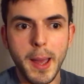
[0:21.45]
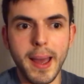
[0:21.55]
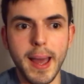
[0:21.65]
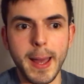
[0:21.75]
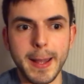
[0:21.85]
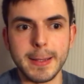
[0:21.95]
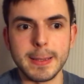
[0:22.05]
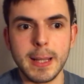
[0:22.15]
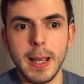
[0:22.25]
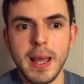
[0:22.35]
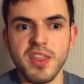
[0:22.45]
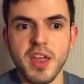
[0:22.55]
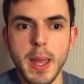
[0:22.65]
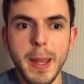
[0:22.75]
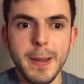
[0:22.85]
And
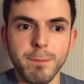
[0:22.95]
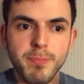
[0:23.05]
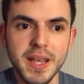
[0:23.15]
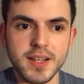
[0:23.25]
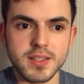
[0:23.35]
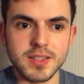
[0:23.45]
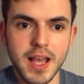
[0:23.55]
they mix